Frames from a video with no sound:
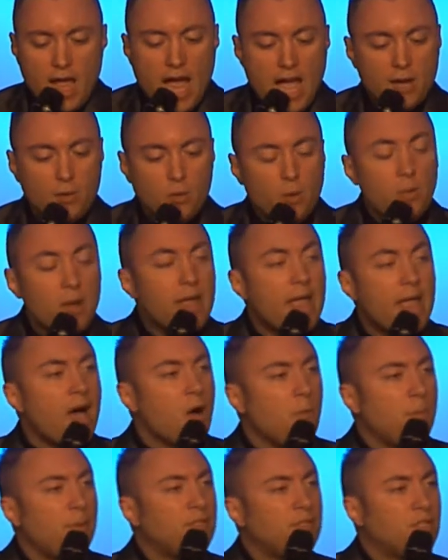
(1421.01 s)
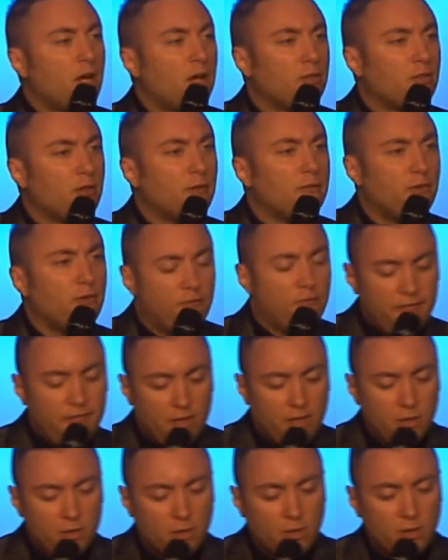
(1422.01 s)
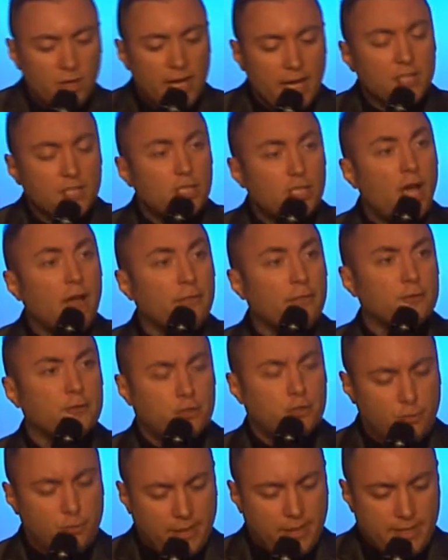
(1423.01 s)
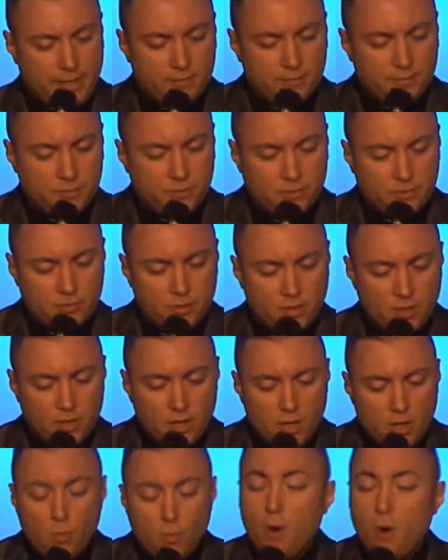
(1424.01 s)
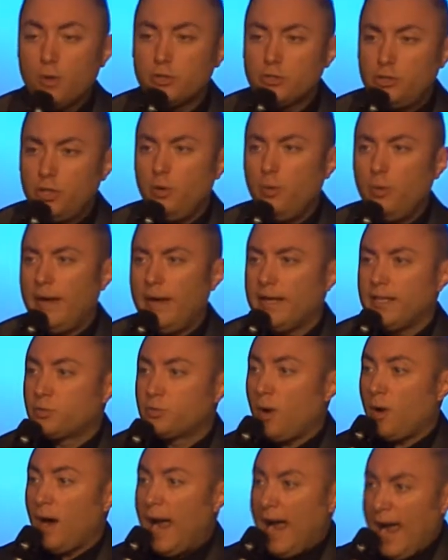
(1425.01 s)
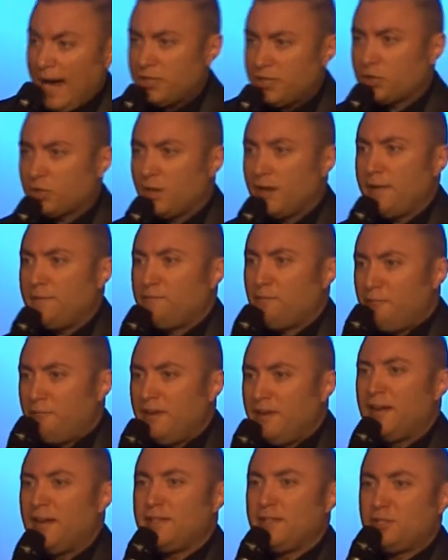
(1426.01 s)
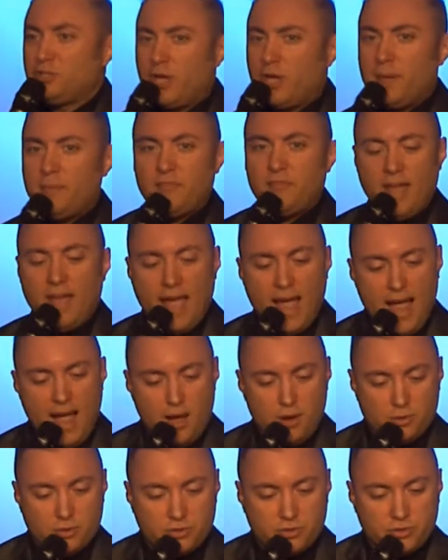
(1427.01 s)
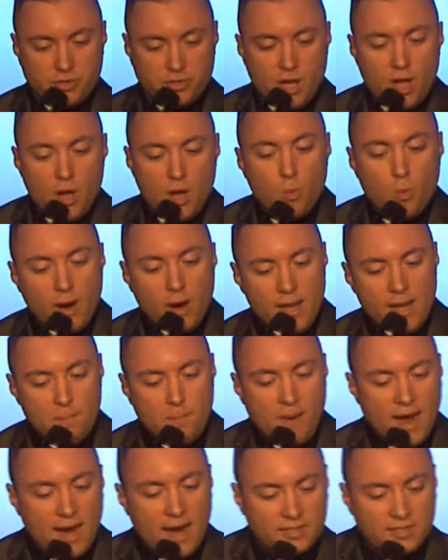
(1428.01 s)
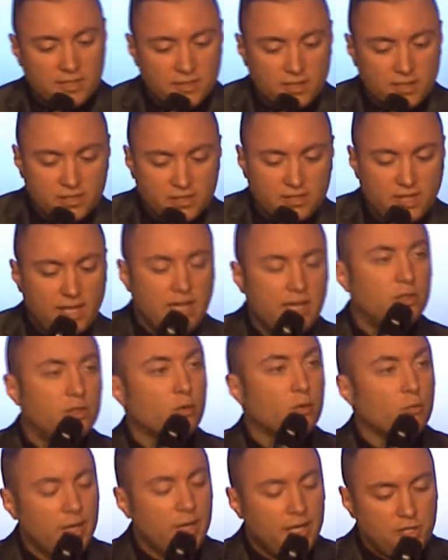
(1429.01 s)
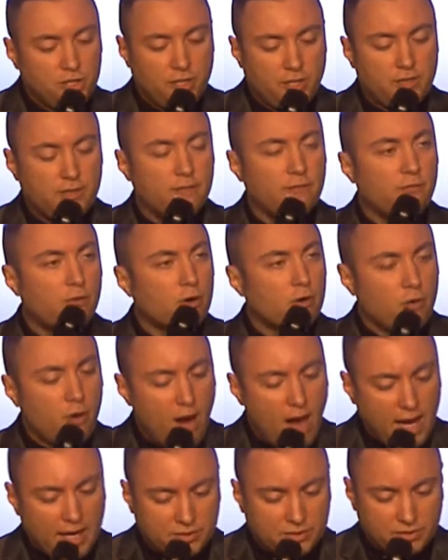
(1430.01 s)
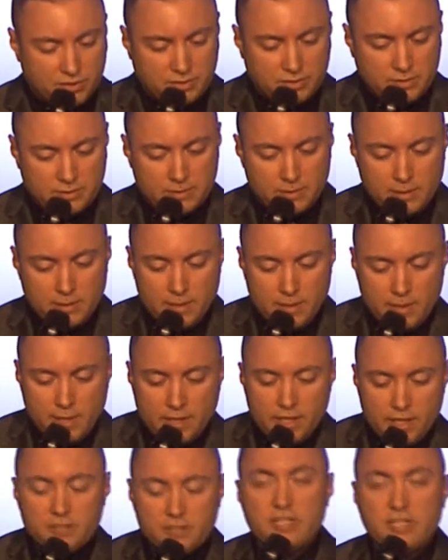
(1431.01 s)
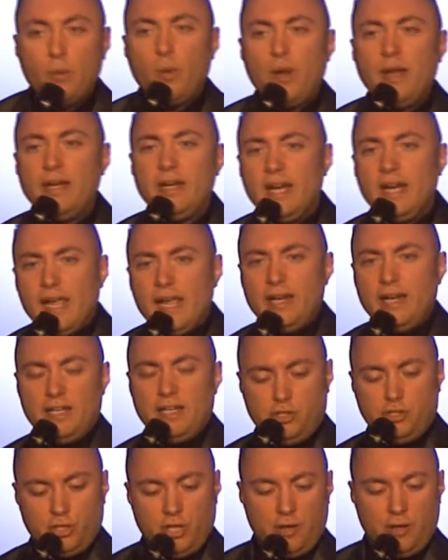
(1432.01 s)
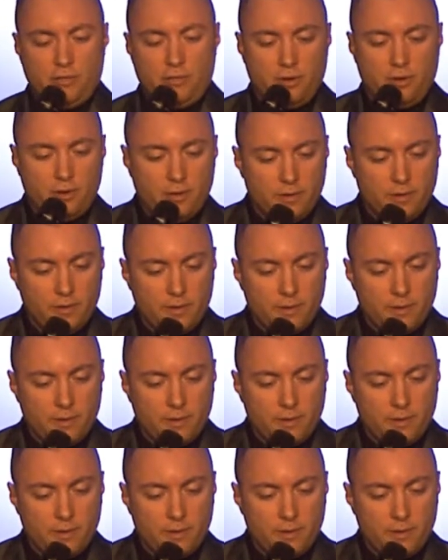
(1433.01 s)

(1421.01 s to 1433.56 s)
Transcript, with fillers: And when we help each other fulfill each other's dreams, what we're doing is we're actually fulfilling the dream of the house. We're impacting the city, the region for Christ. You see, we need each other.